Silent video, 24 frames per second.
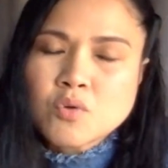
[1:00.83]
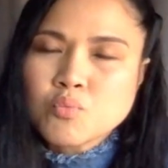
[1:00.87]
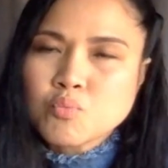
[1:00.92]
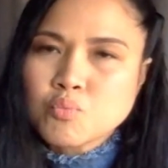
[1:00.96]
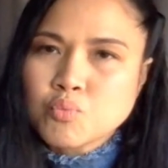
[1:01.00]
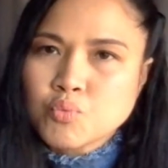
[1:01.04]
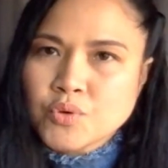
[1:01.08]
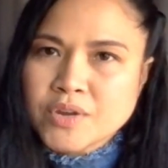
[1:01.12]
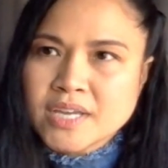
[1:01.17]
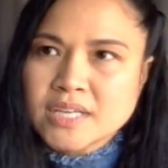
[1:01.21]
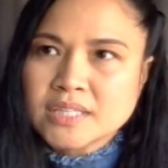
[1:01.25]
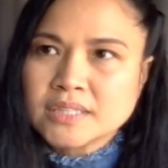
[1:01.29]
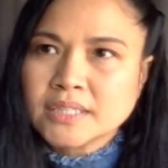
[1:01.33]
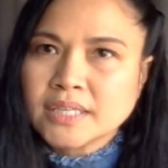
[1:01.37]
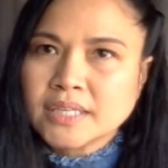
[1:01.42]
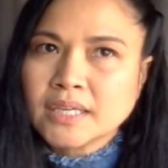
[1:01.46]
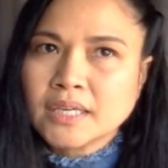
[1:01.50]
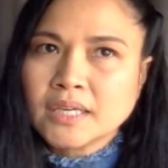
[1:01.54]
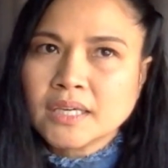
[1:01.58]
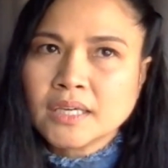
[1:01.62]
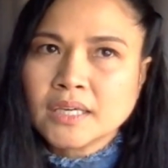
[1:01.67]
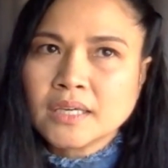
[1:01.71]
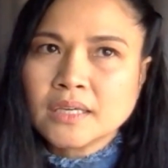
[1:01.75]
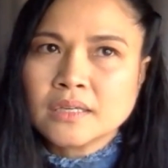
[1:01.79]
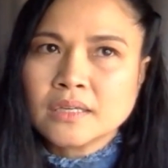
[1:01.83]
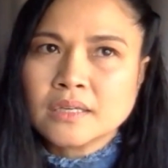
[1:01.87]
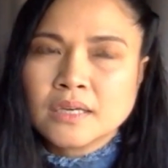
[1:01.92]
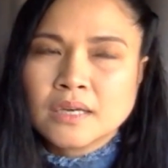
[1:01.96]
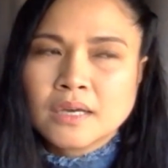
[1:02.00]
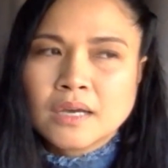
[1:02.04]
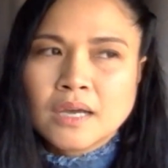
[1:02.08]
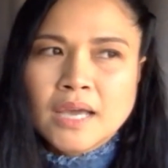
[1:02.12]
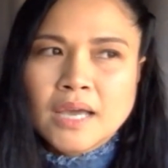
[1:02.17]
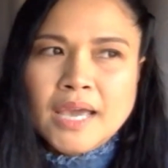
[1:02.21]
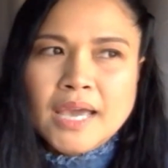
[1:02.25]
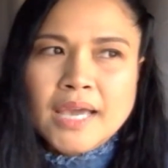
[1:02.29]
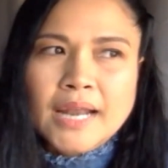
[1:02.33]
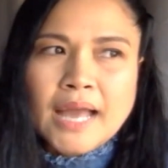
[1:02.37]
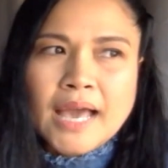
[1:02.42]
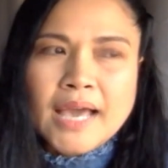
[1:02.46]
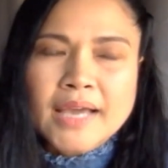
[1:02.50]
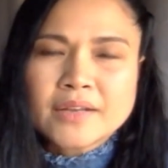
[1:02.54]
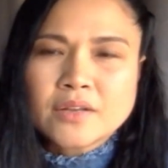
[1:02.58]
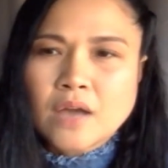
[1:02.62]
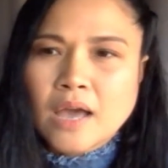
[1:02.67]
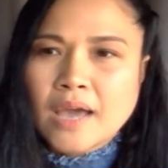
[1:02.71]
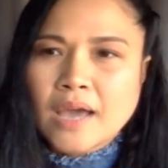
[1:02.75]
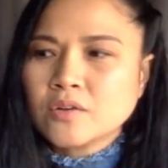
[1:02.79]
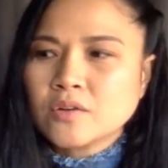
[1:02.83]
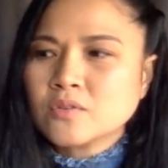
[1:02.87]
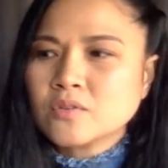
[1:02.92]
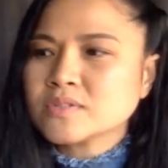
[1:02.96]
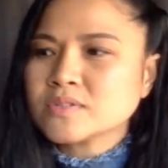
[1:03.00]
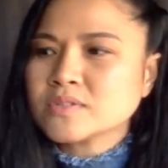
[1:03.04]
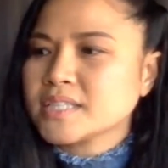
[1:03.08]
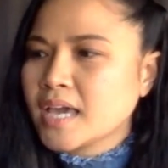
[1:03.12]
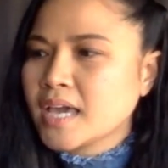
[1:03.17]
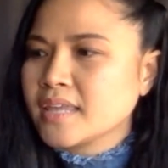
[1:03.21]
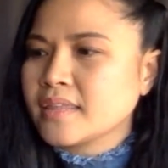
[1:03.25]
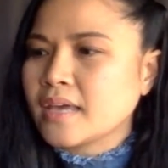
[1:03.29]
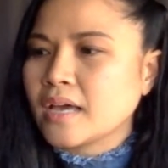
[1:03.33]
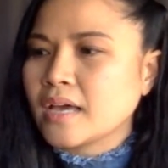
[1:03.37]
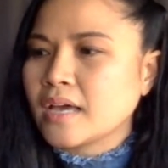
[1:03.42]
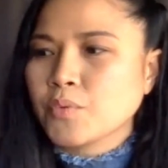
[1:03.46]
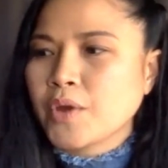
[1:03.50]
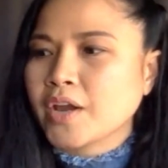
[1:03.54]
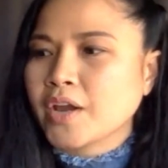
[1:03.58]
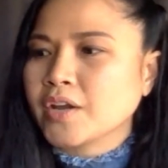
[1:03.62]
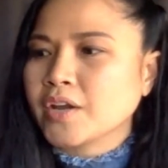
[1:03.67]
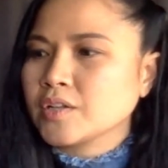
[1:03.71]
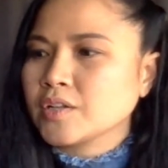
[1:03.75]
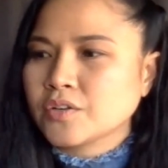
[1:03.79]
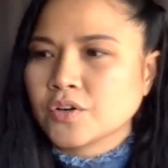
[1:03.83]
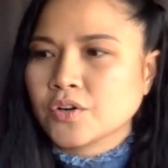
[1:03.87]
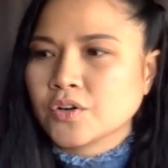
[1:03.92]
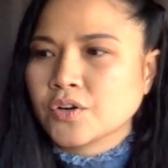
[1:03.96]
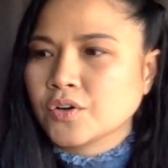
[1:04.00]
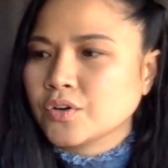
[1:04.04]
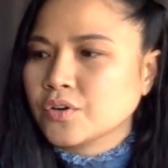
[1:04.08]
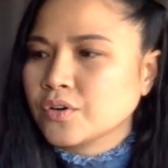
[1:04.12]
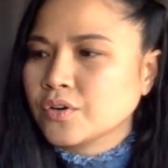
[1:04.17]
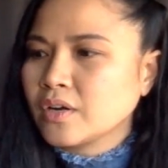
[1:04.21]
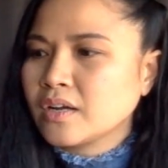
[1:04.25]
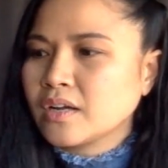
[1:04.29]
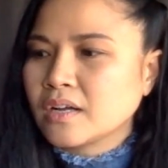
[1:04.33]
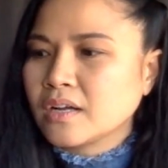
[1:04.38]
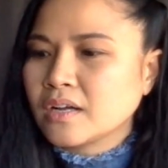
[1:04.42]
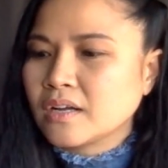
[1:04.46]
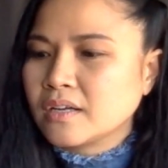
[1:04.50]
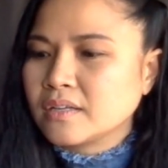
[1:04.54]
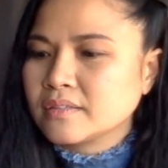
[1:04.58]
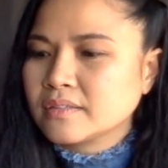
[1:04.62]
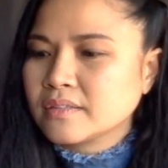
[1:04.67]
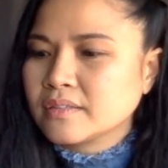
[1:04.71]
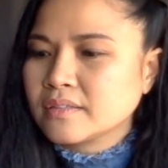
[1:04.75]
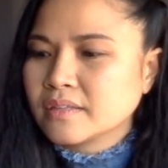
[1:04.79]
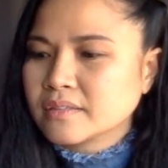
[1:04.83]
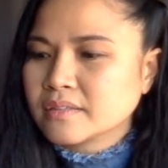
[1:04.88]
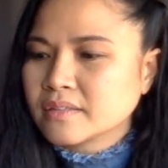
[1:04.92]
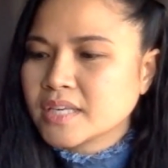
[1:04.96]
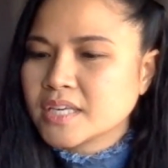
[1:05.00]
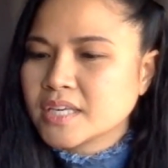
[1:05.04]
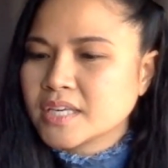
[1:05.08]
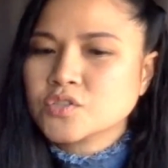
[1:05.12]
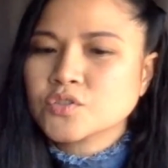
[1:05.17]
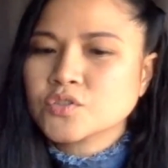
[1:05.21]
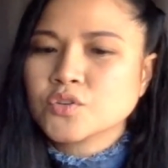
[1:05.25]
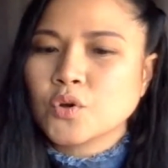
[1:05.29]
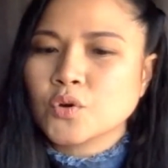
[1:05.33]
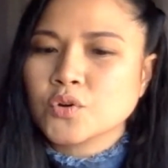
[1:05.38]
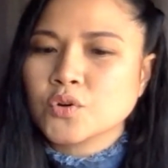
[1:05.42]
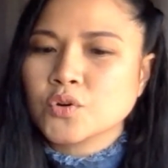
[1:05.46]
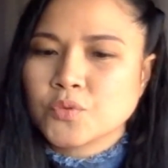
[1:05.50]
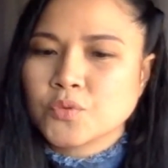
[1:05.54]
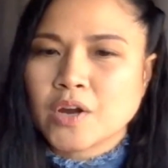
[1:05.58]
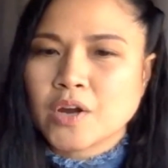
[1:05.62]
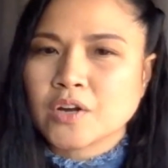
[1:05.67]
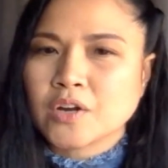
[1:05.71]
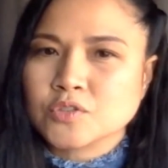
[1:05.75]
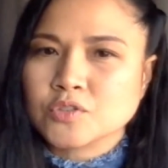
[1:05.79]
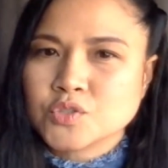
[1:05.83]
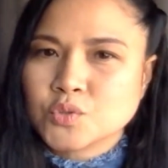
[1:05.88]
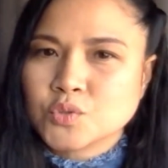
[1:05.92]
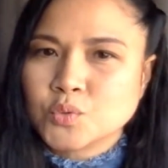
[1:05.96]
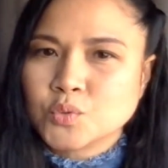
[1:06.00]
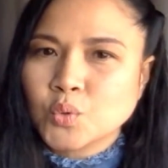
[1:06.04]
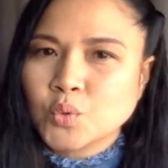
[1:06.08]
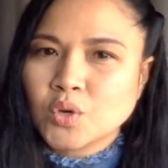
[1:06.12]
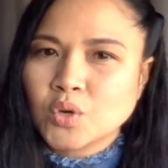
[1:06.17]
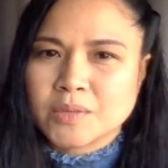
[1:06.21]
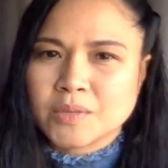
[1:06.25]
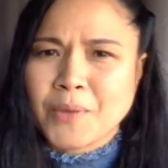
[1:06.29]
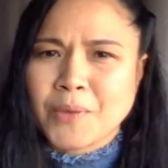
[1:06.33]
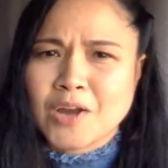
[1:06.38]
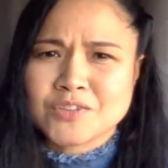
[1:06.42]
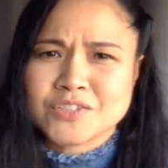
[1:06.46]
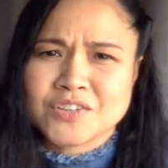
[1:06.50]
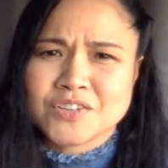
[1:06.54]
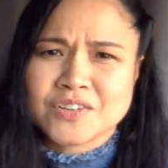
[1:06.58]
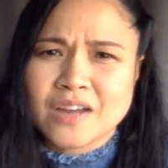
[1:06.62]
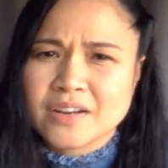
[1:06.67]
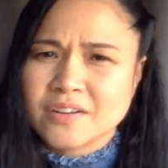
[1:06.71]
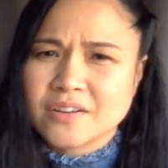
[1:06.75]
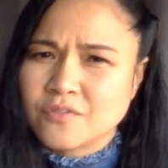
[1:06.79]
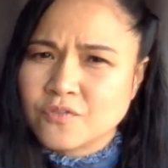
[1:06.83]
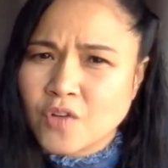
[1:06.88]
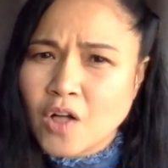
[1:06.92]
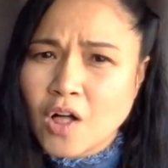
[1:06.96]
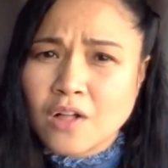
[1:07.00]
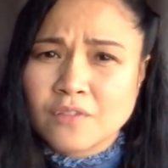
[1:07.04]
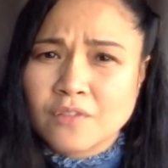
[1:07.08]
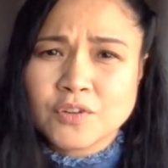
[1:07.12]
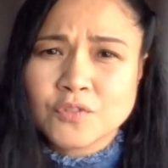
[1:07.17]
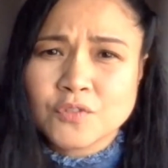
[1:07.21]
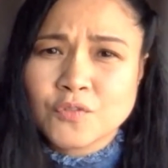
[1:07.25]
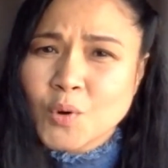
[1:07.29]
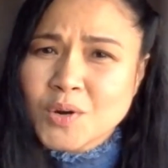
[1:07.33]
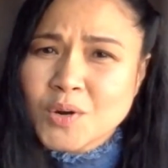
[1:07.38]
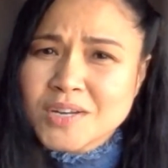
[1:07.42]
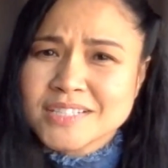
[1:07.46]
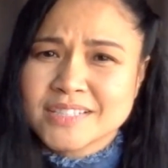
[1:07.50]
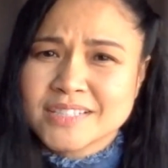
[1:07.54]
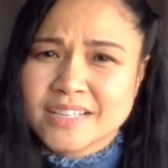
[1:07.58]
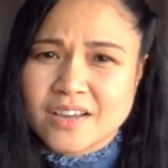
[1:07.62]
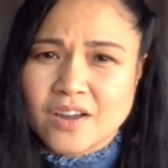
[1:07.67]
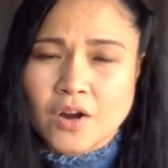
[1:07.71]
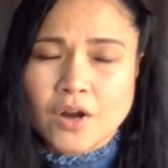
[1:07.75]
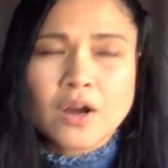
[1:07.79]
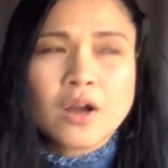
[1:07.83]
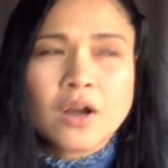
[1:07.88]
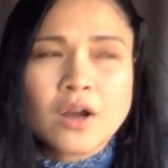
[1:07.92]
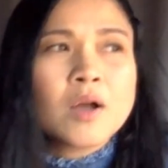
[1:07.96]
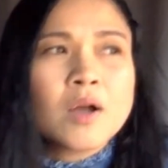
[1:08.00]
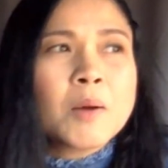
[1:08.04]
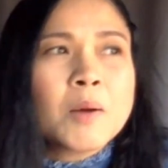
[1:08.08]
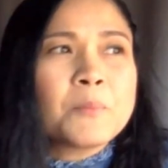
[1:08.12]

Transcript: they're really and I, I don't say that regular uh, kids who go to regular school, the parents are not involved. Of course they are.